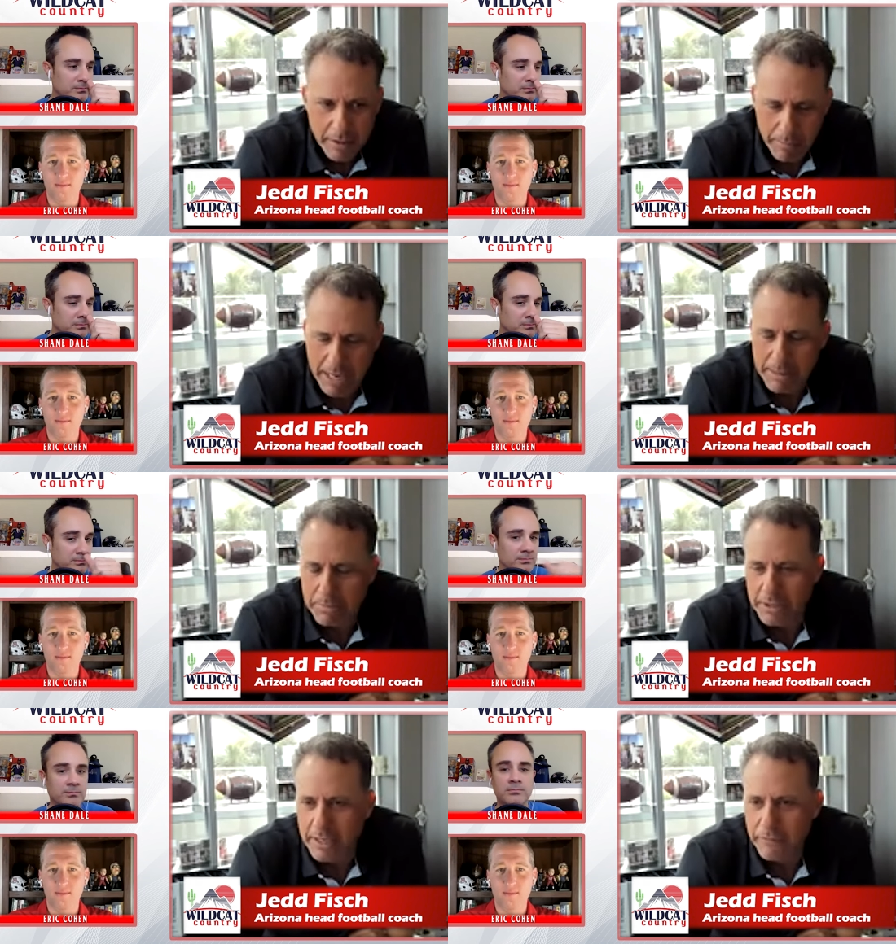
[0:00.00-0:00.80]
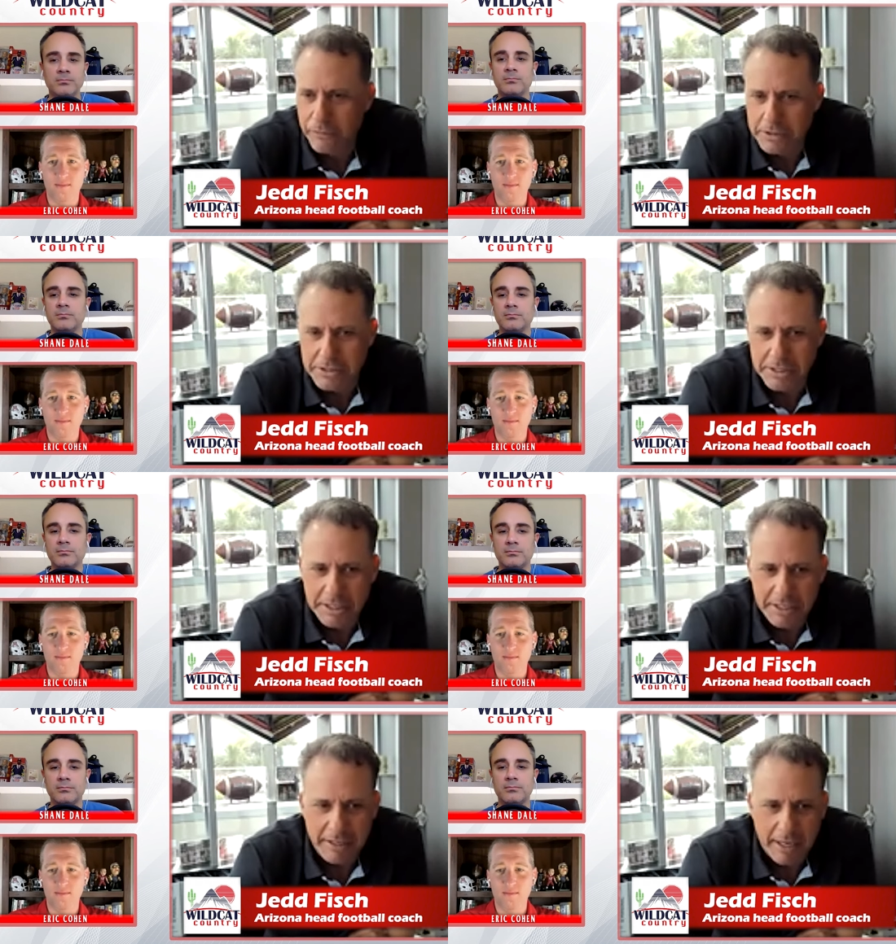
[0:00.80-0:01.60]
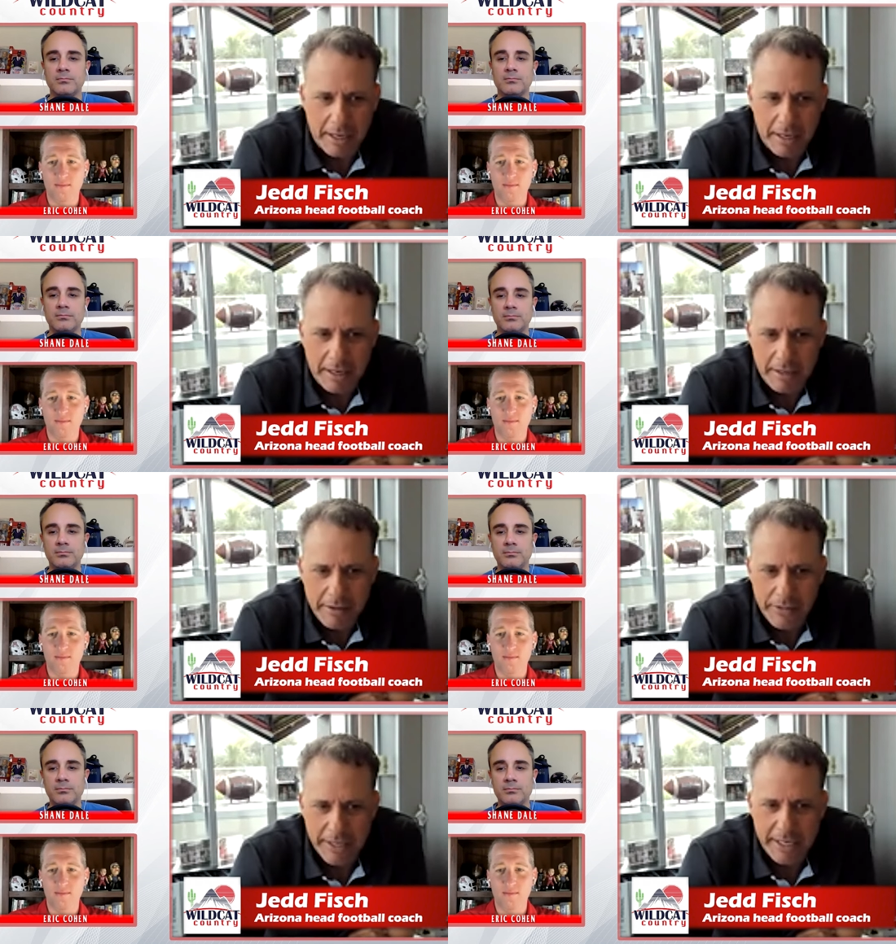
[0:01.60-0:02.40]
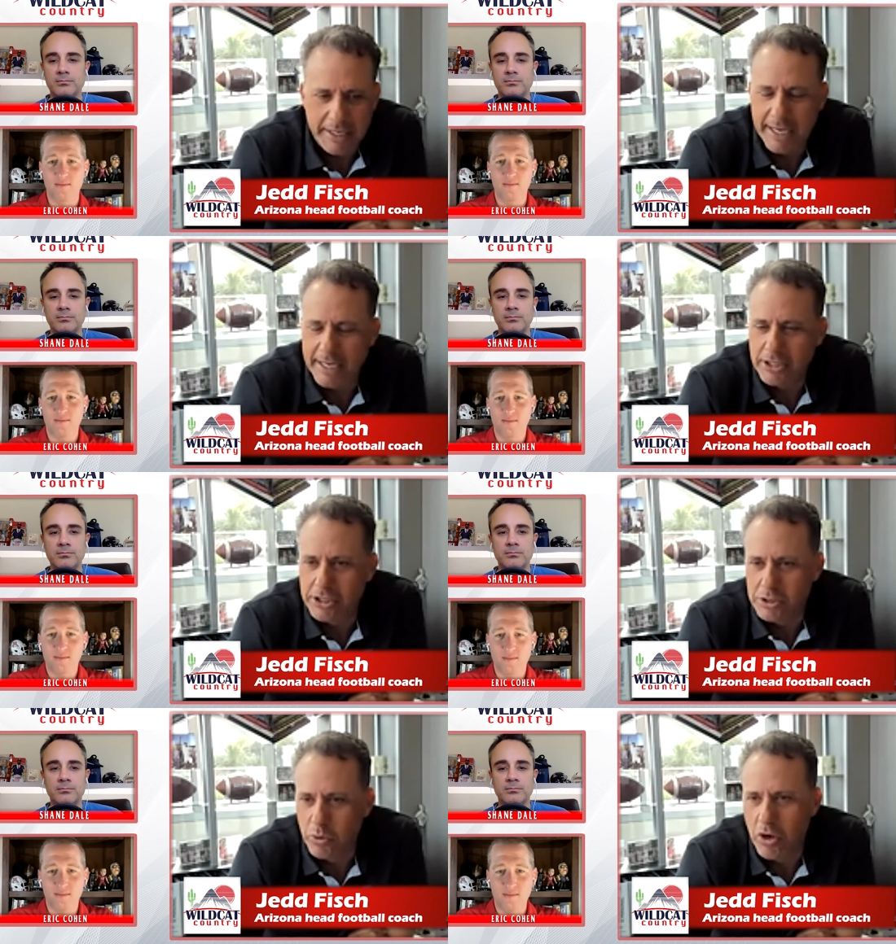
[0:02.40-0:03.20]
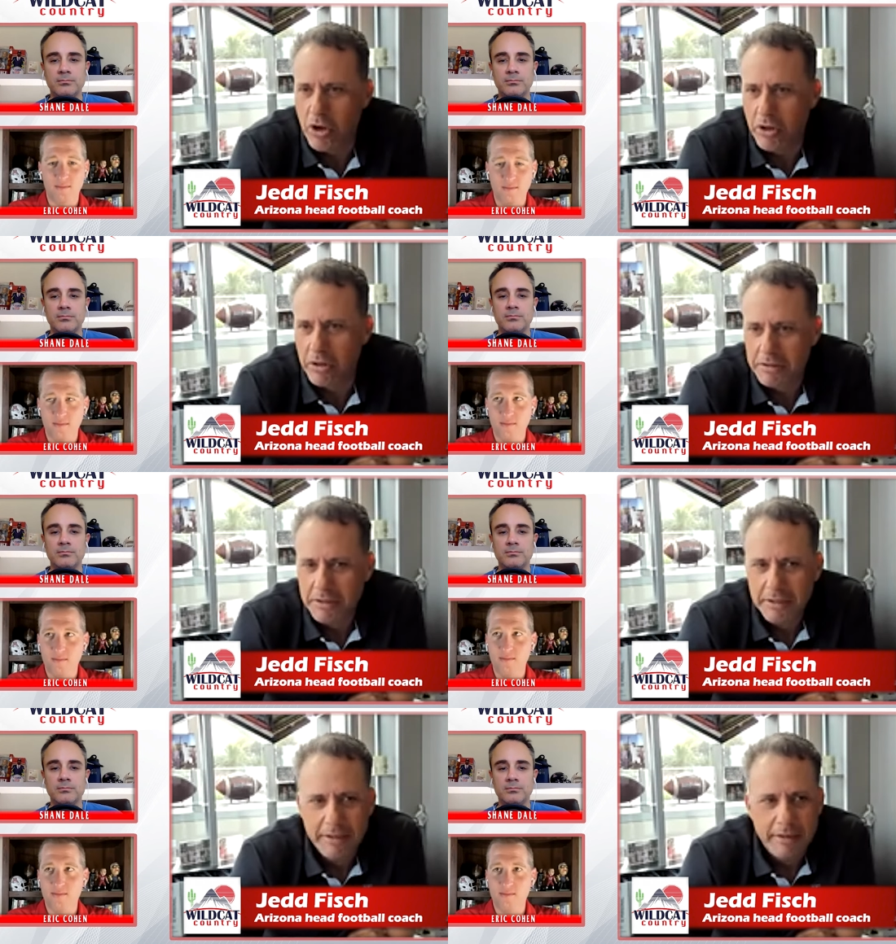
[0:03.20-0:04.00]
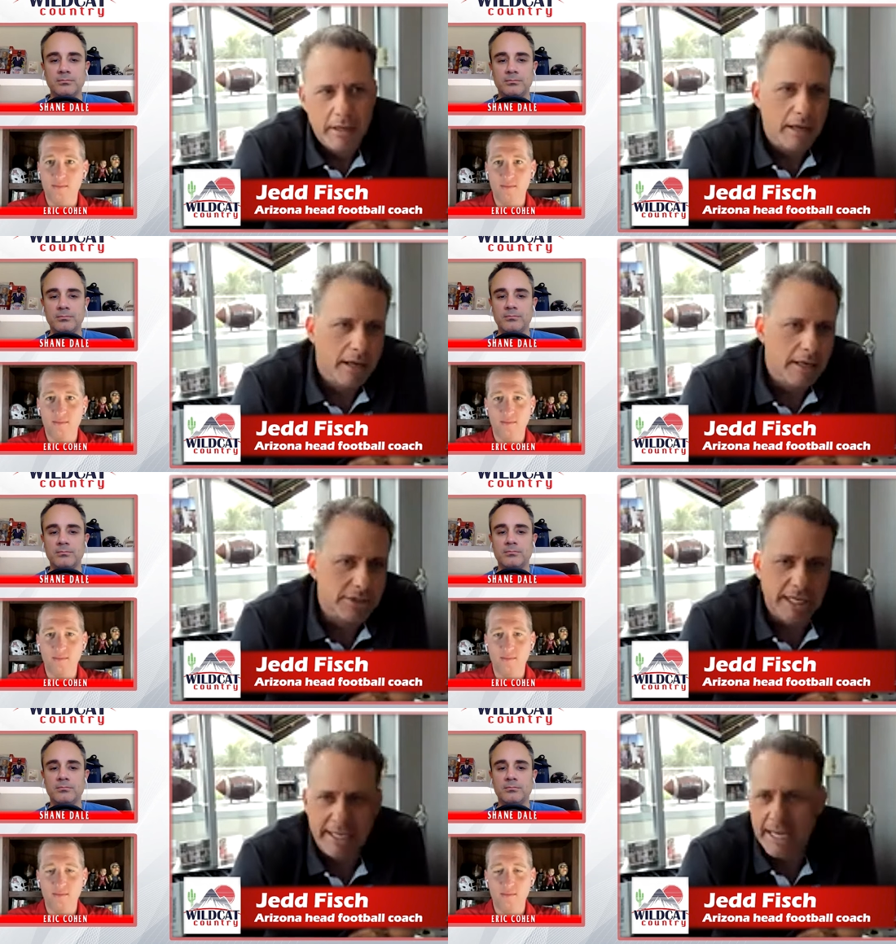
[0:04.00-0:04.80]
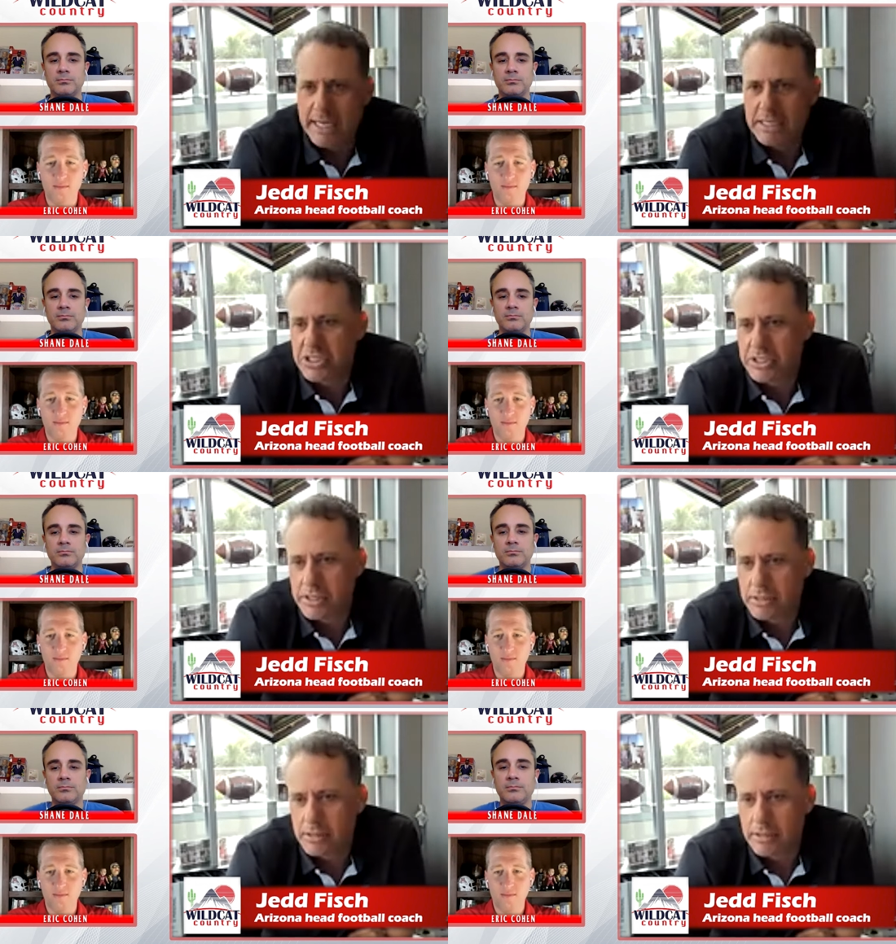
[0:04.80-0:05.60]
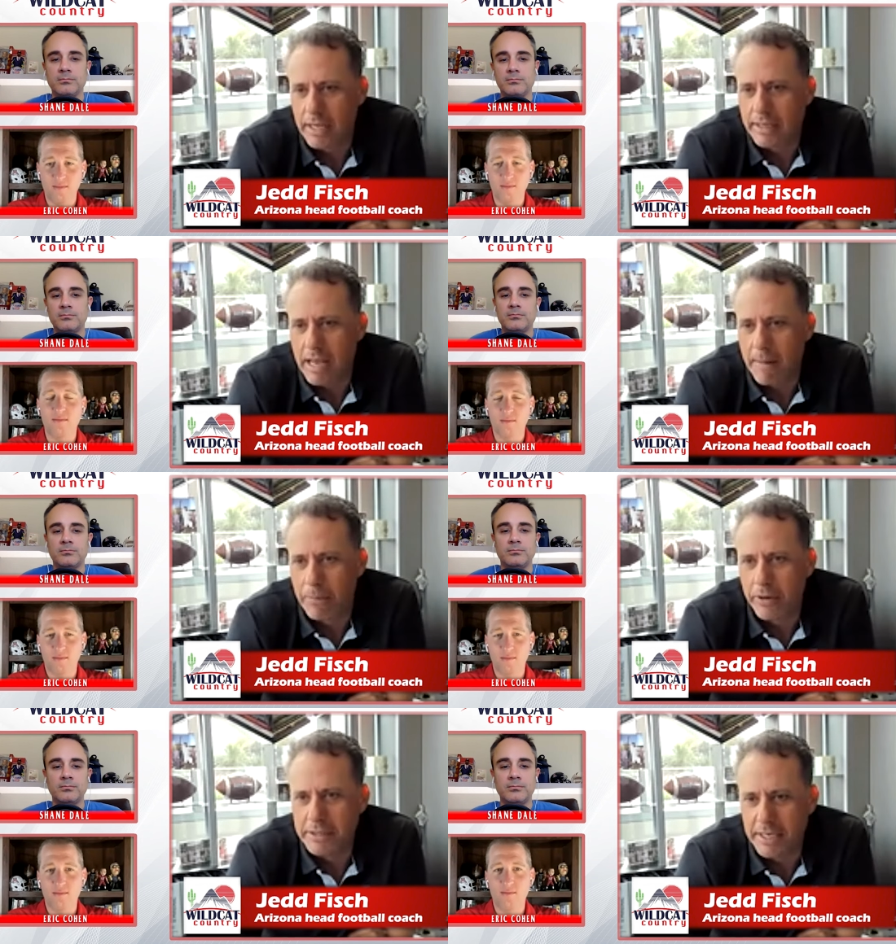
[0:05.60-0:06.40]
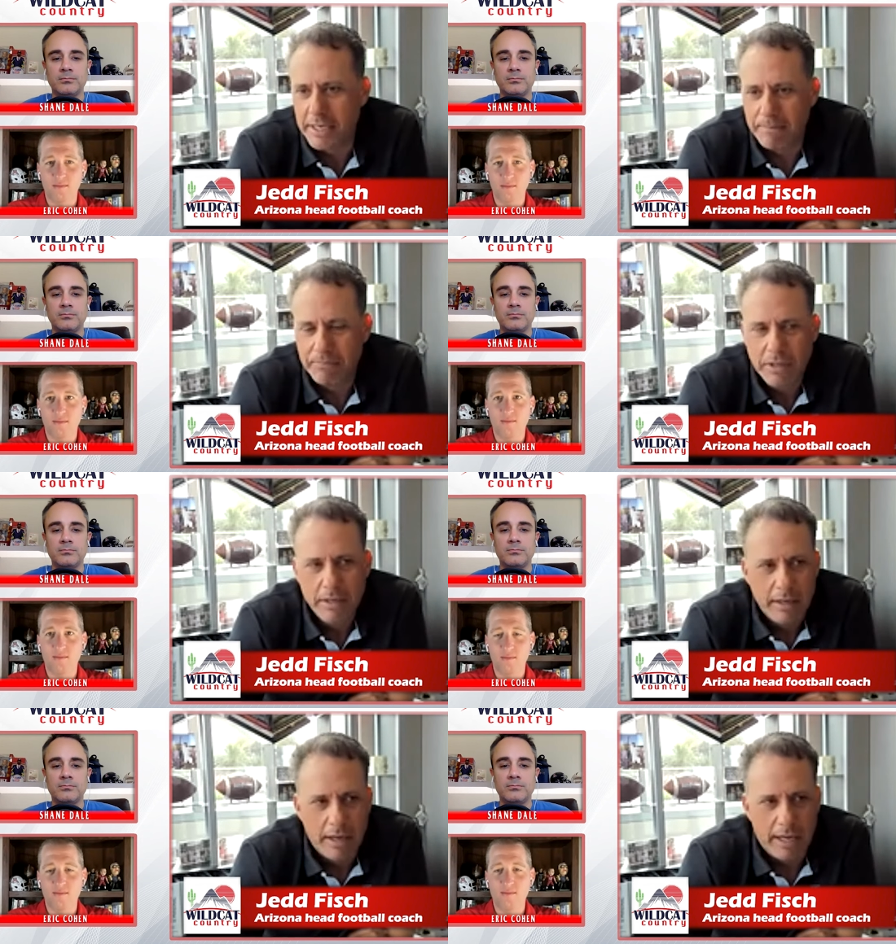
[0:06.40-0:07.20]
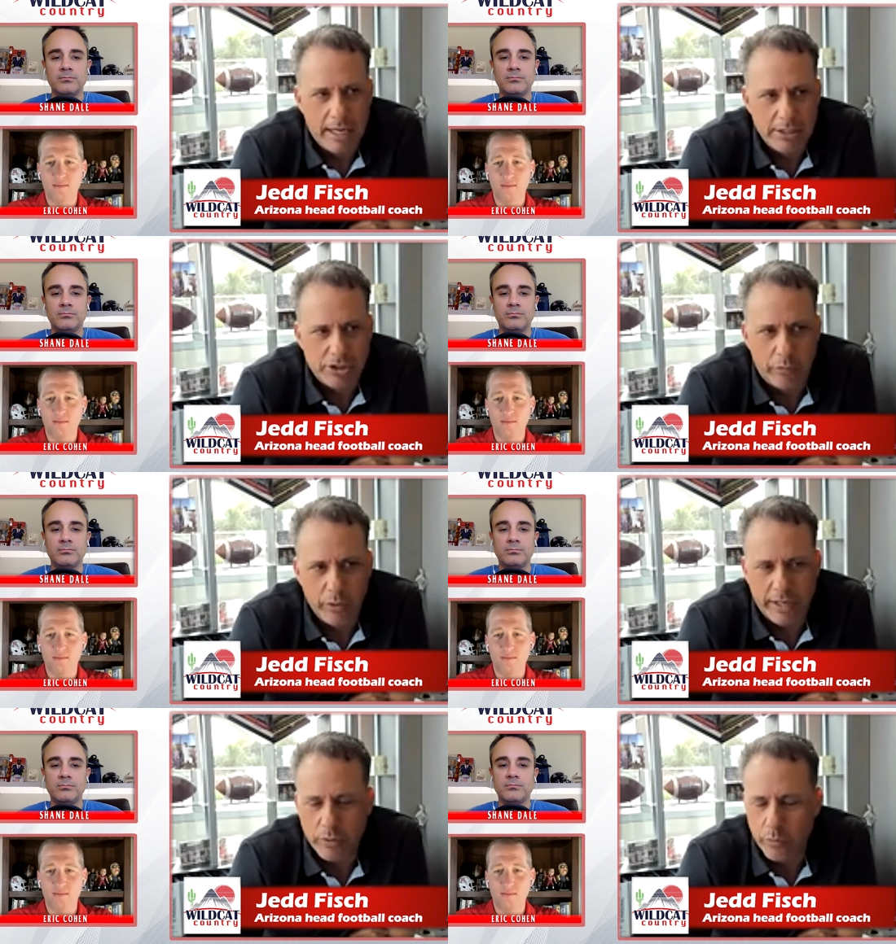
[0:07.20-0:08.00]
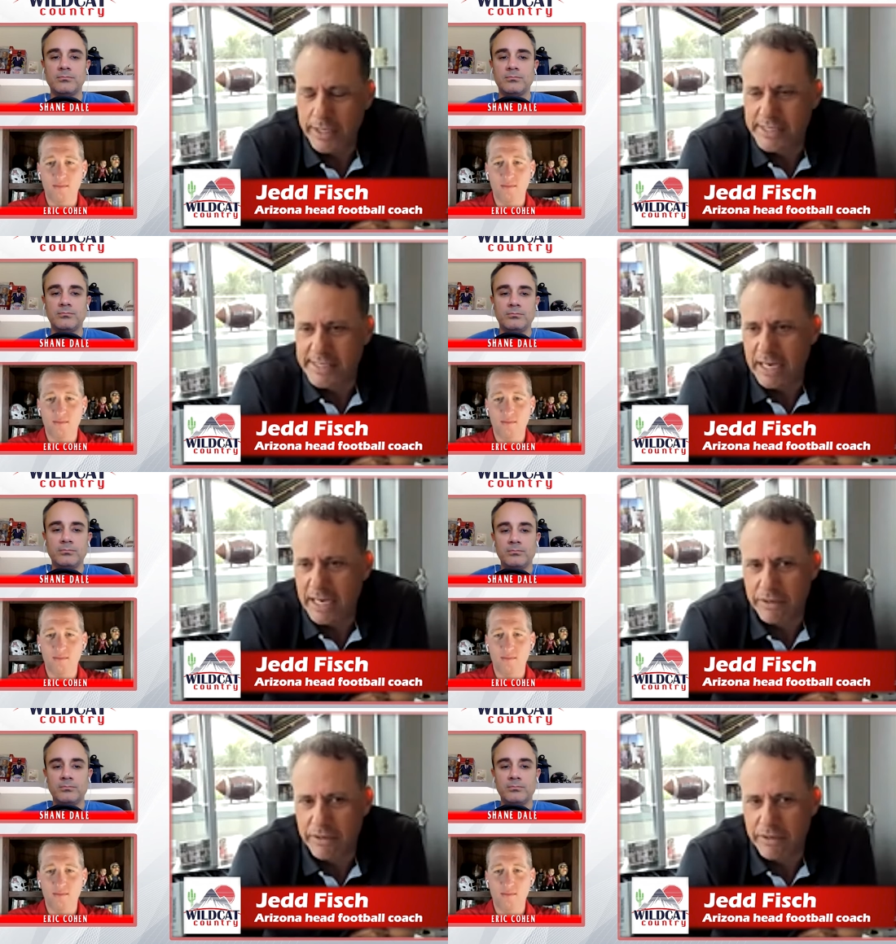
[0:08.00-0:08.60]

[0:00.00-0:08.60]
Speaker 1: My belief is the uh, the indications will all uh, say yes at that point in time. Uh, so, if we could win the state of